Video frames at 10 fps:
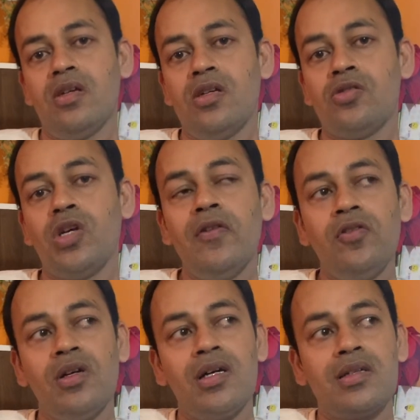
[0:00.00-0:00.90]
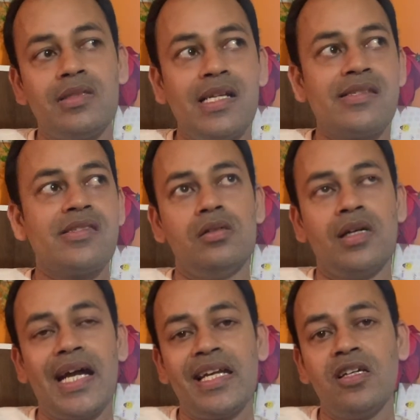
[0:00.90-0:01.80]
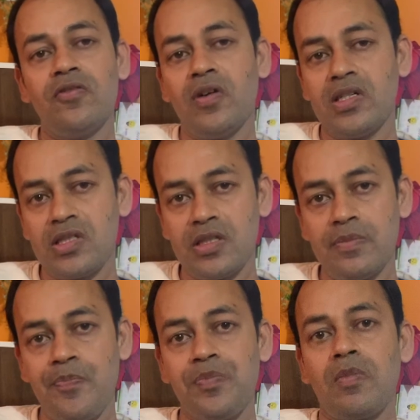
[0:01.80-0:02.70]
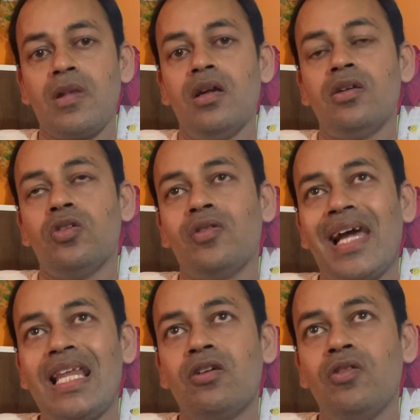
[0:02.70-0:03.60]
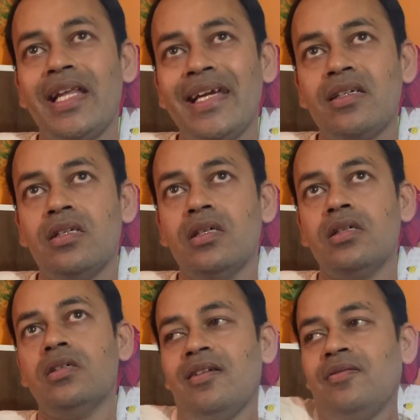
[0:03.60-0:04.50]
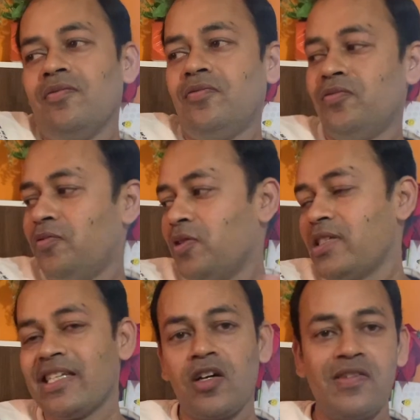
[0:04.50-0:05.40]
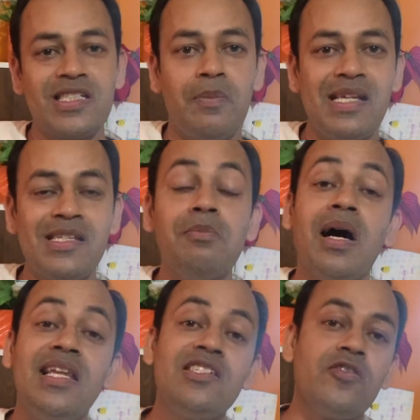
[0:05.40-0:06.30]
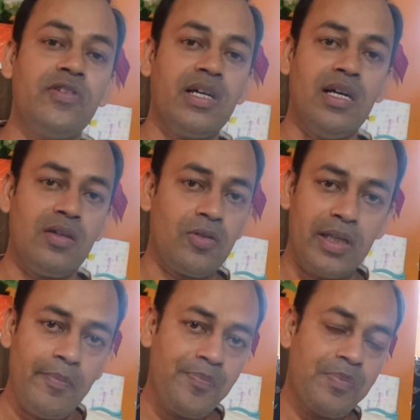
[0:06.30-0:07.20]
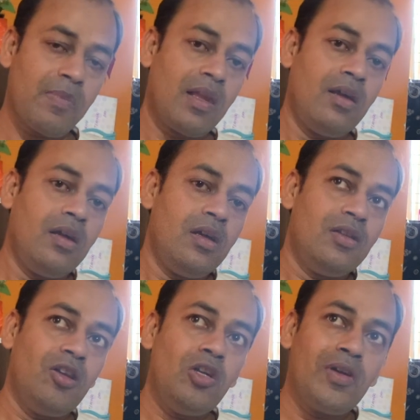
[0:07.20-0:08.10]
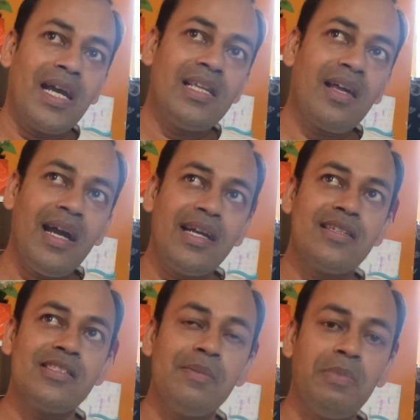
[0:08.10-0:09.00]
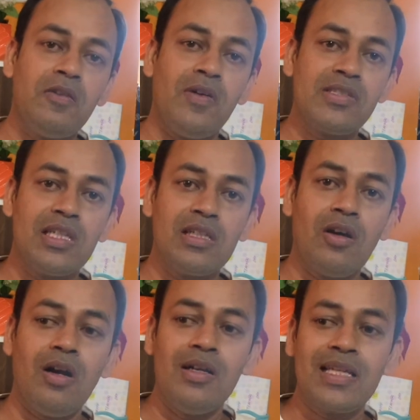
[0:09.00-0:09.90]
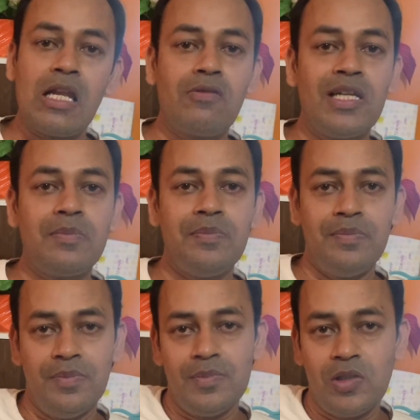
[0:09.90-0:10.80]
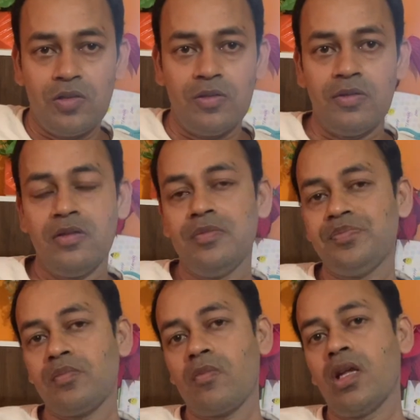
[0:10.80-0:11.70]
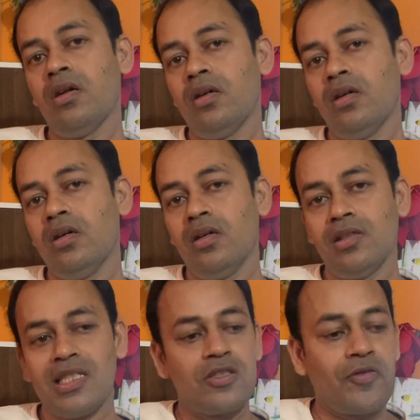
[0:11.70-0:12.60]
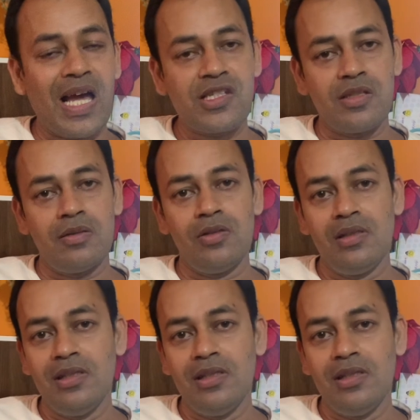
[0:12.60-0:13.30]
So if you are, let's say, writing a function to calculate the, for the sake of example, let's say mileage of a car. Okay, now you can write a simple function called calculate, just a fraction.